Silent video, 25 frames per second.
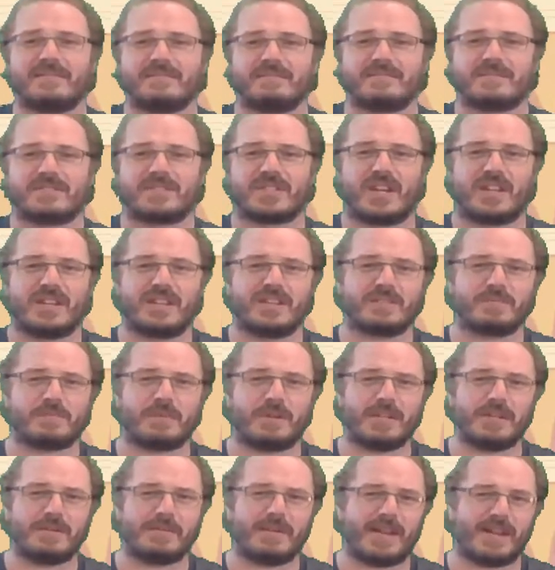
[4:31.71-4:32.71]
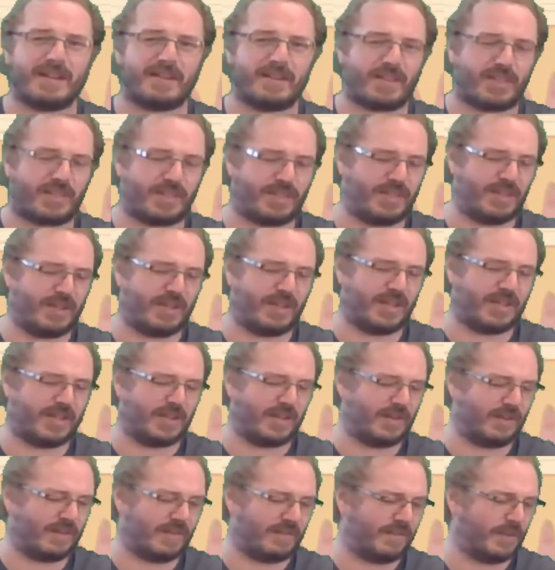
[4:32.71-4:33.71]
So there's probably about 30
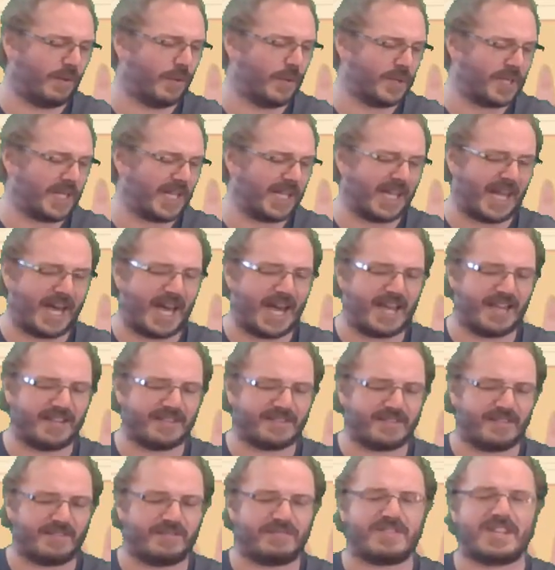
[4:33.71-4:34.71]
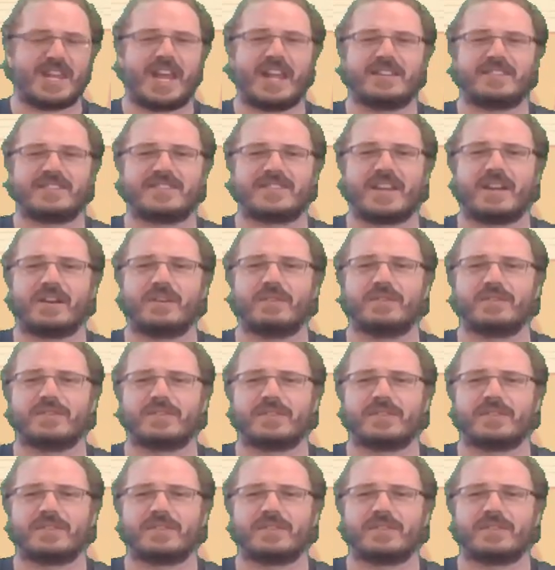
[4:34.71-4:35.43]
or 40 layers of dead cells